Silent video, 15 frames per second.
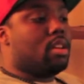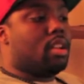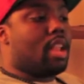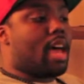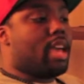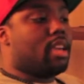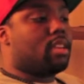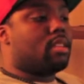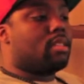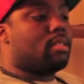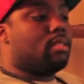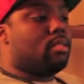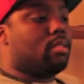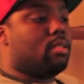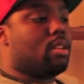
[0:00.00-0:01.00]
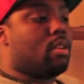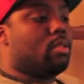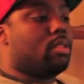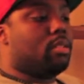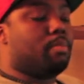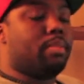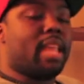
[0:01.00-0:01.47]
like, you know,
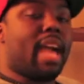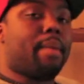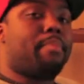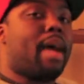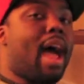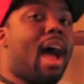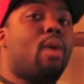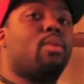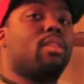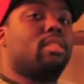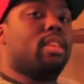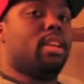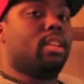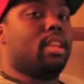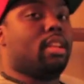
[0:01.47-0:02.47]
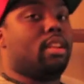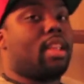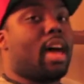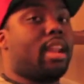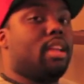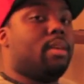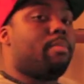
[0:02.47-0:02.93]
the black power thing that a
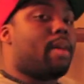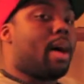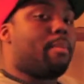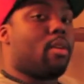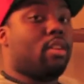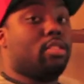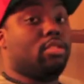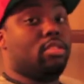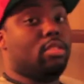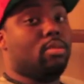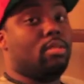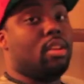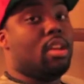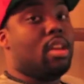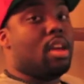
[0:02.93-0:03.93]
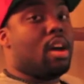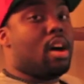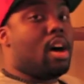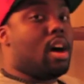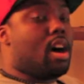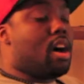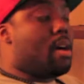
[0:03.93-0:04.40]
lot of hip hop artists do.
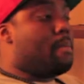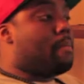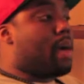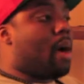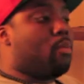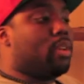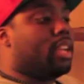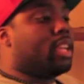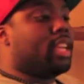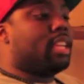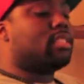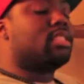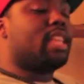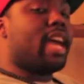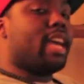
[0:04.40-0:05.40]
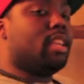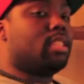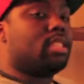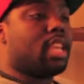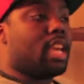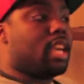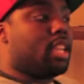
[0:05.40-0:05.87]
I went against that and
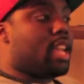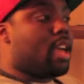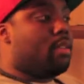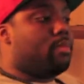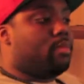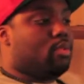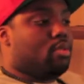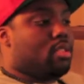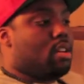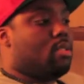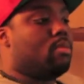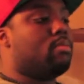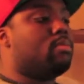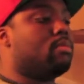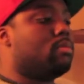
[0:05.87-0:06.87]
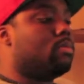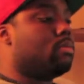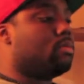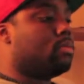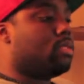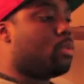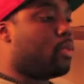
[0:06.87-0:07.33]
saying that, you know,
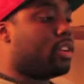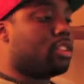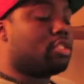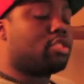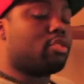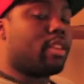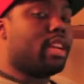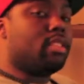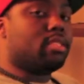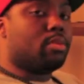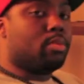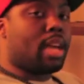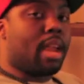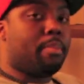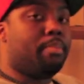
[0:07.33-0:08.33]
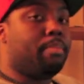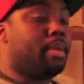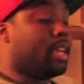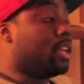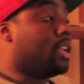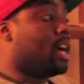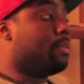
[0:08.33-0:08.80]
we're a disgrace. We gotta
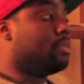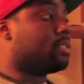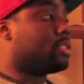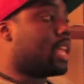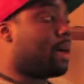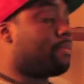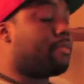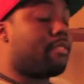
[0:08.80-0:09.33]
pick it up and stop